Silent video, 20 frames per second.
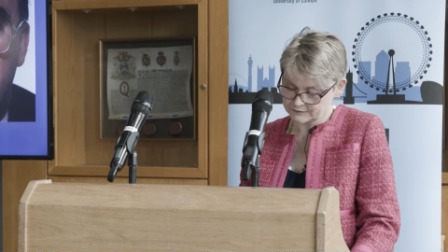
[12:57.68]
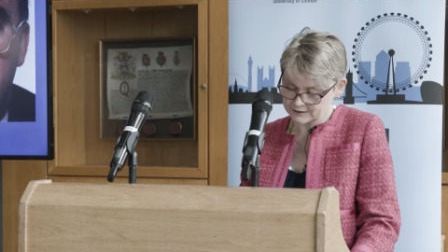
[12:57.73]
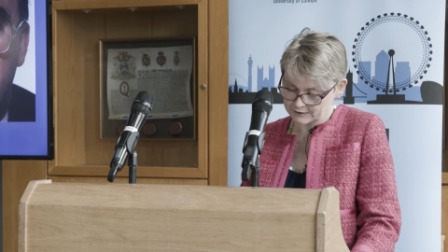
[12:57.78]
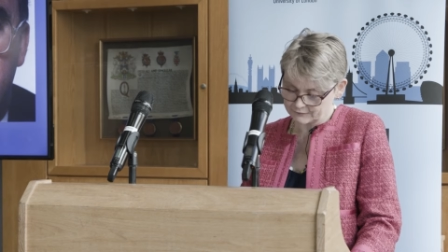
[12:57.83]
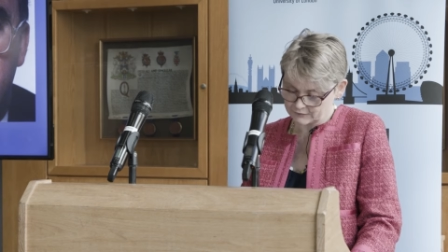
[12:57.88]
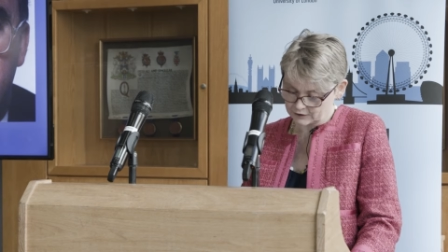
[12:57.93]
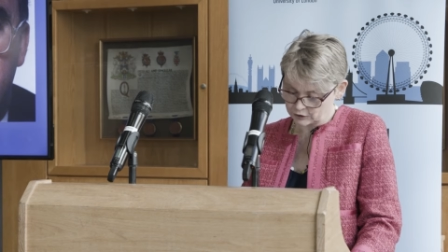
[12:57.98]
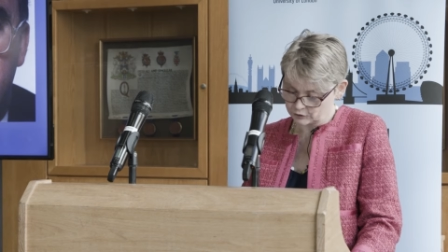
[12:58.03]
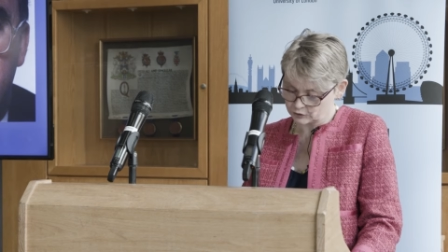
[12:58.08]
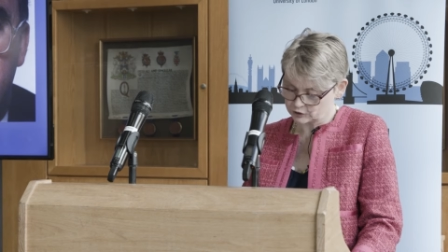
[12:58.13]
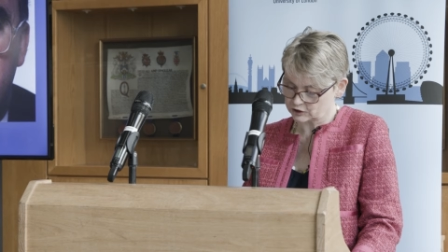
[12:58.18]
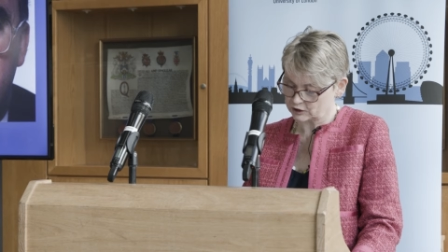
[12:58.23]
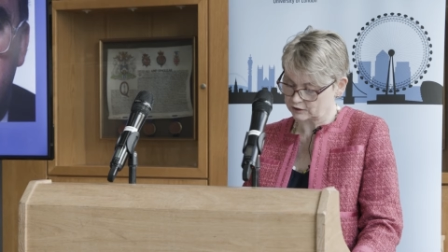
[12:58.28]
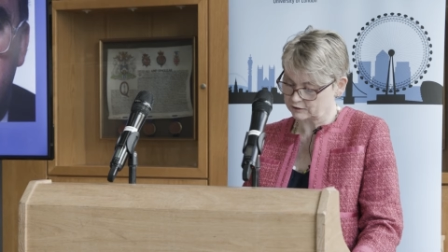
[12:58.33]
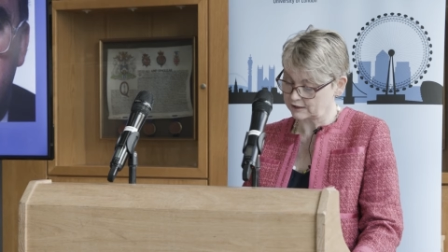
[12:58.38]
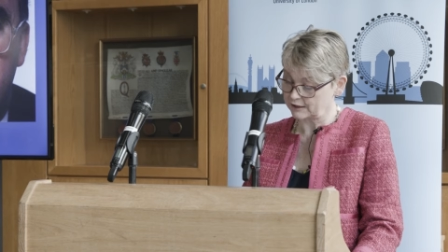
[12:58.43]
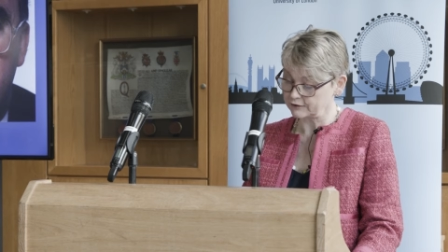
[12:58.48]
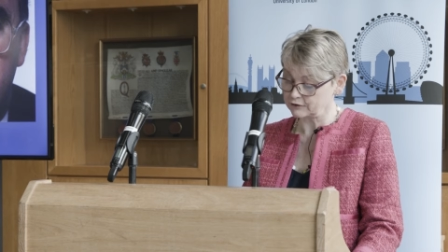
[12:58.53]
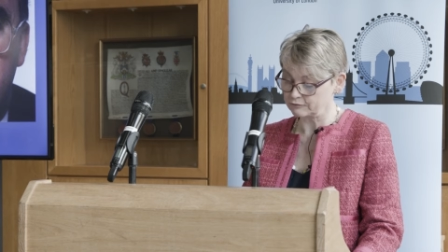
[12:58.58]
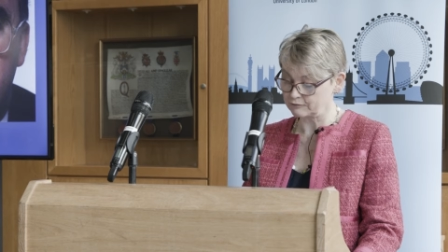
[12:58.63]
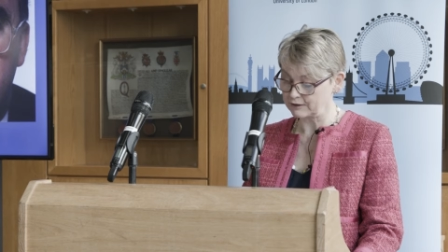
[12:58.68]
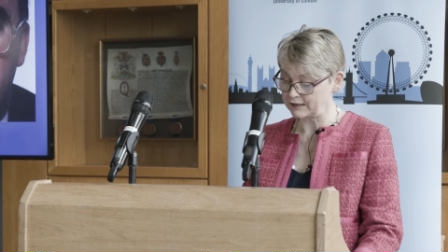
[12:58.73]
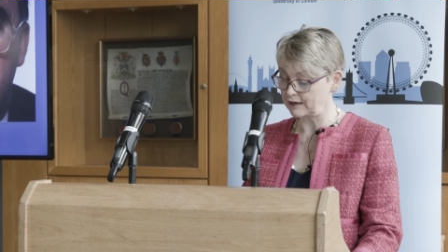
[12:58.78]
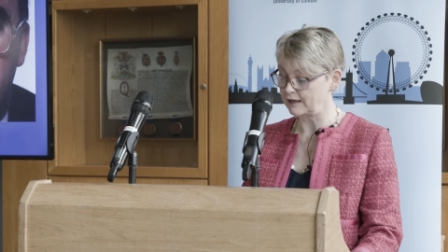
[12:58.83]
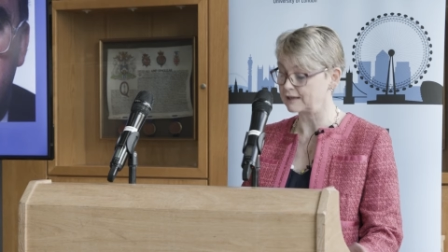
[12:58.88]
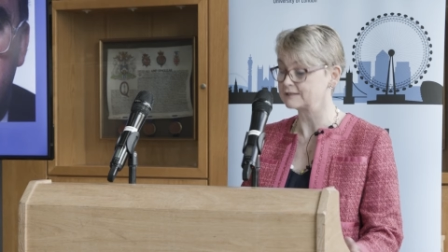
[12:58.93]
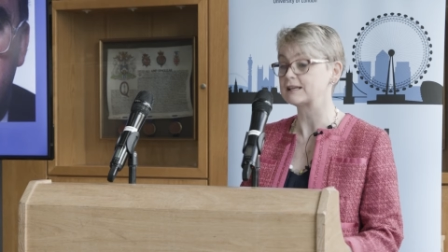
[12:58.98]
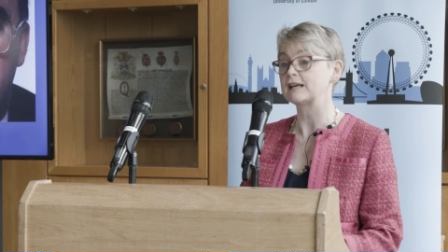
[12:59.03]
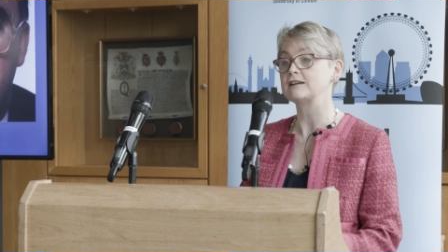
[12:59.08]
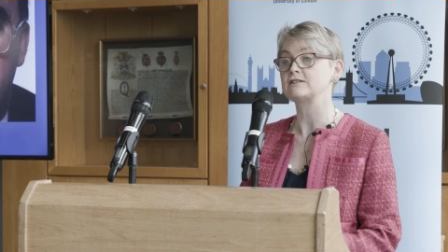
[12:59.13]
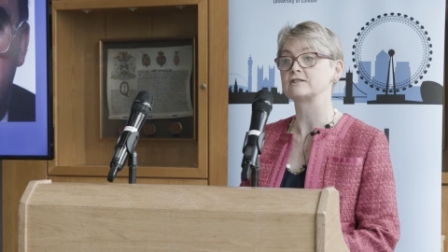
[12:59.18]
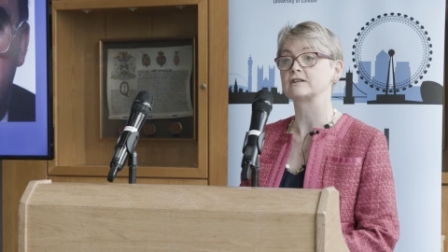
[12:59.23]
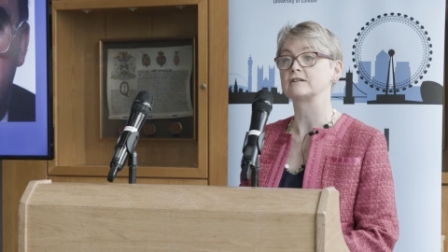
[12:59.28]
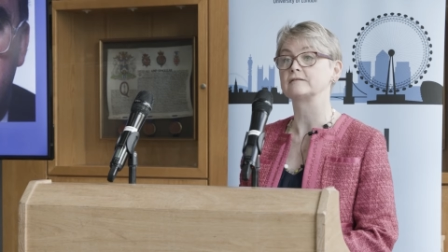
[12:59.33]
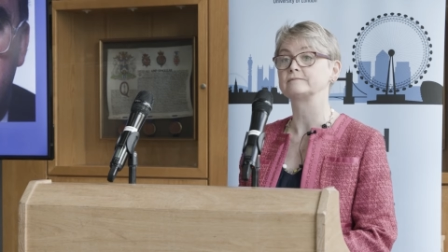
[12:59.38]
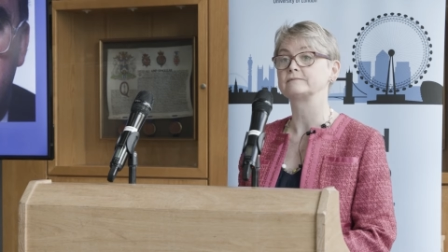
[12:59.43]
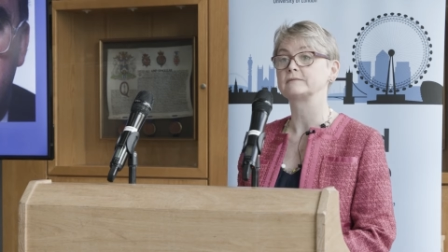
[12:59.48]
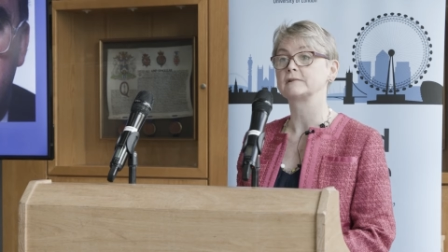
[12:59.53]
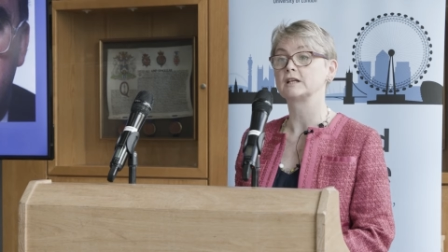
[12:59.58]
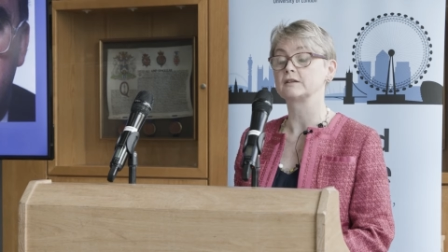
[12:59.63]
of devolution and the
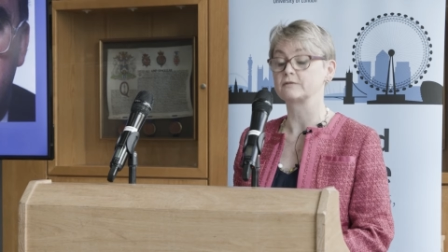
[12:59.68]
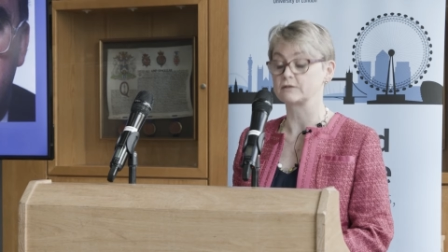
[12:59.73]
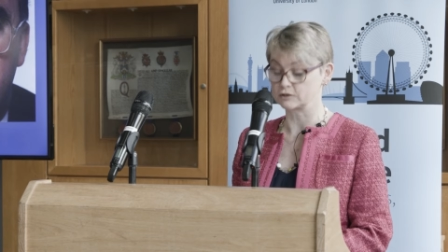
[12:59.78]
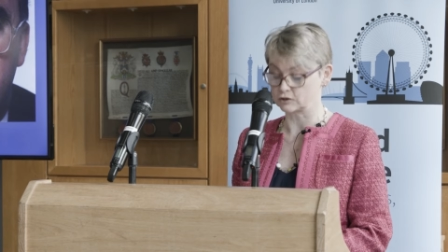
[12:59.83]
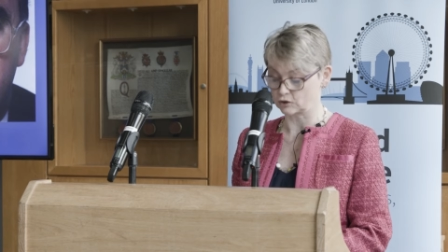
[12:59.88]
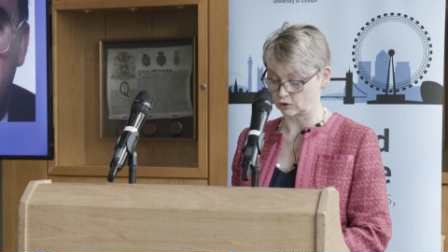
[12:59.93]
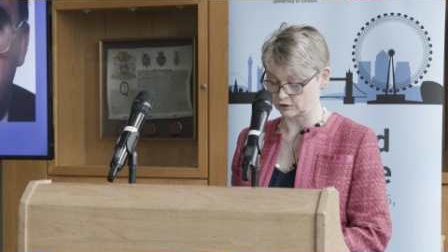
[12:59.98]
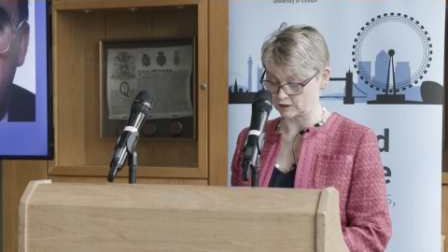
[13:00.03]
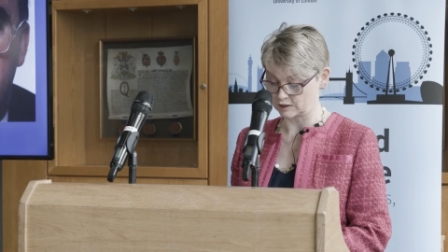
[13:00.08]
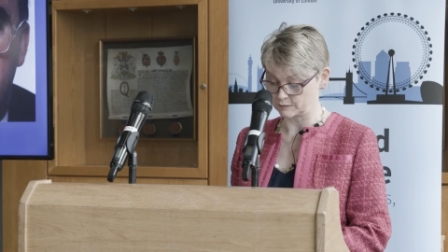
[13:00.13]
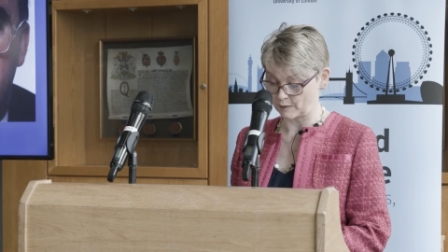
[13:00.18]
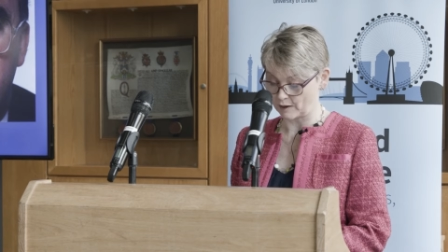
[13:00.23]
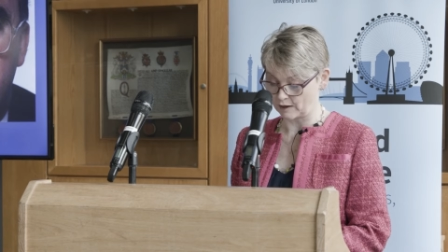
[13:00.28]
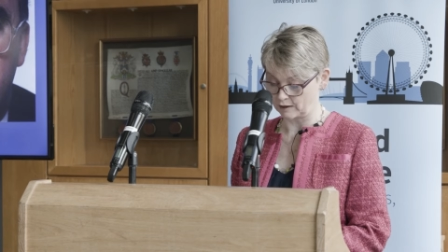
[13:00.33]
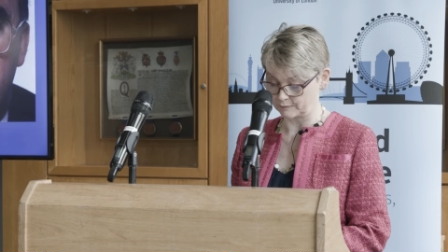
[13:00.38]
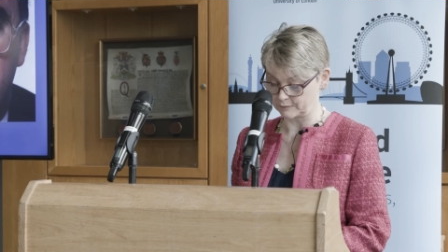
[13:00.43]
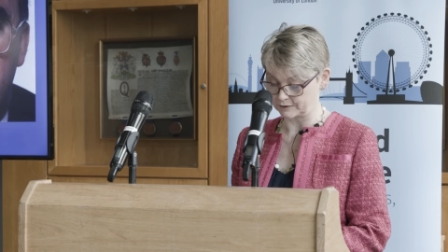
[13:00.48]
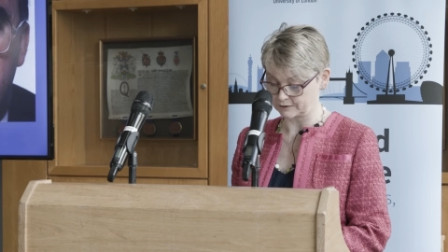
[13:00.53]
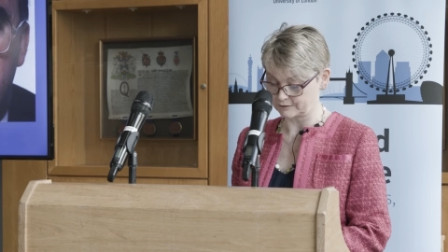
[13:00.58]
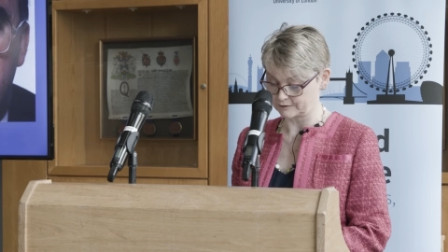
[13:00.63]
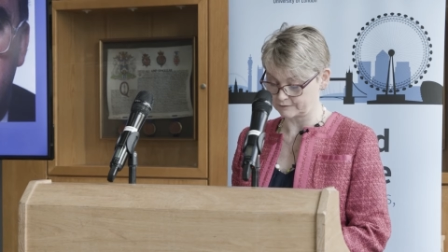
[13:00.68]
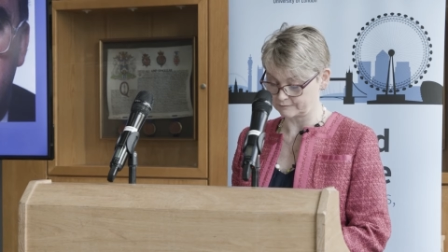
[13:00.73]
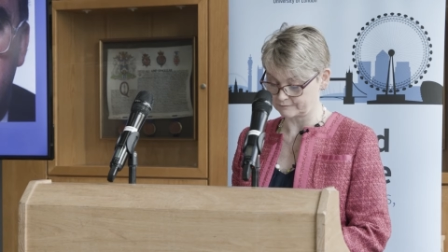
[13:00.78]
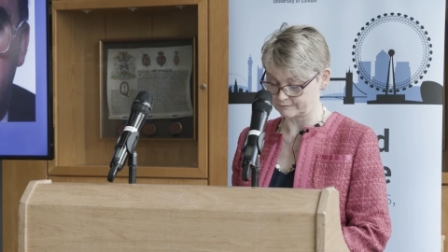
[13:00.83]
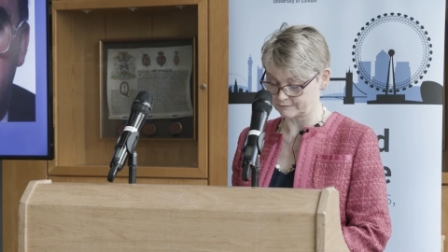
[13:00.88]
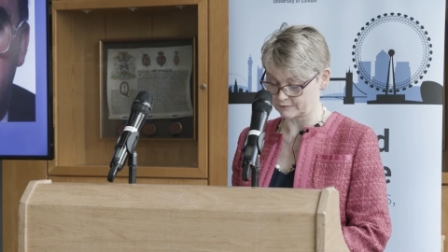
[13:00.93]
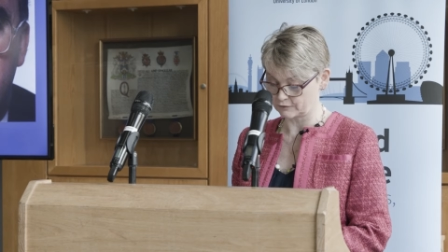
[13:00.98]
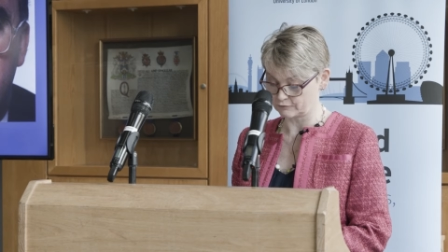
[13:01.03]
realisation of a Scottish Parliament